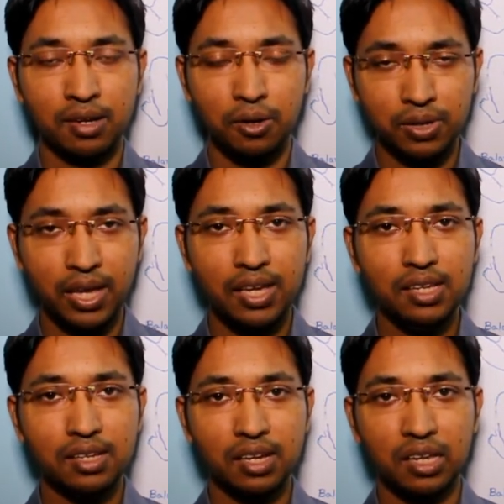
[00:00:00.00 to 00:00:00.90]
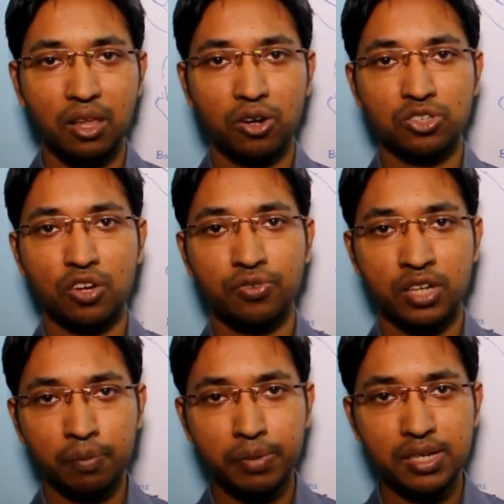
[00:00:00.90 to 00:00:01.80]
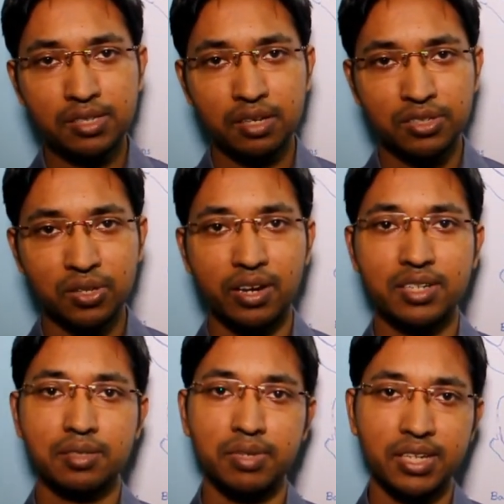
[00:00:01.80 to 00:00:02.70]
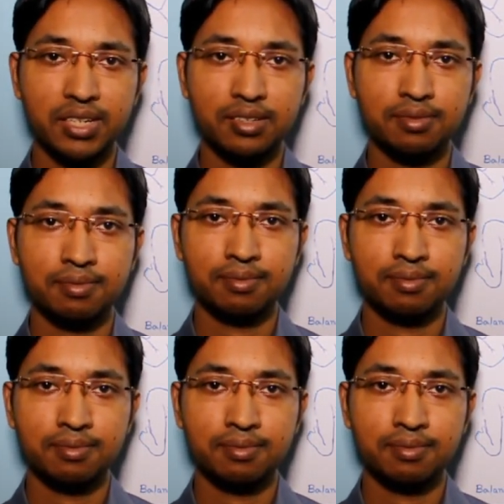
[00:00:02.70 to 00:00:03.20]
Okay, a lot of topics, so let's begin.